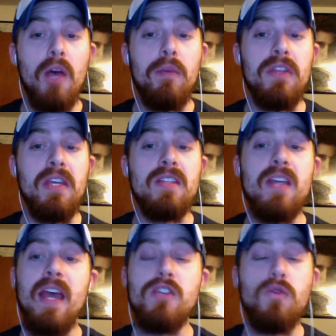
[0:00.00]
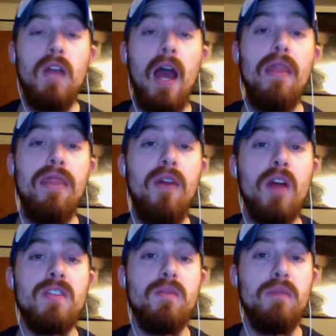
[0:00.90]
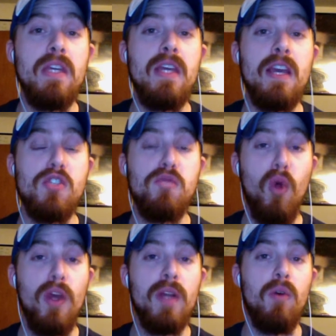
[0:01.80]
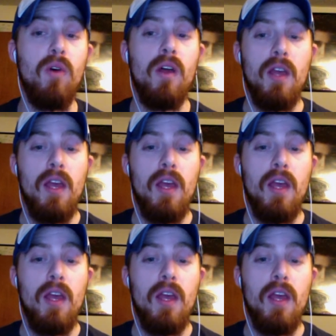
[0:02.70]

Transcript: but the attacks were not thought to be exploitable.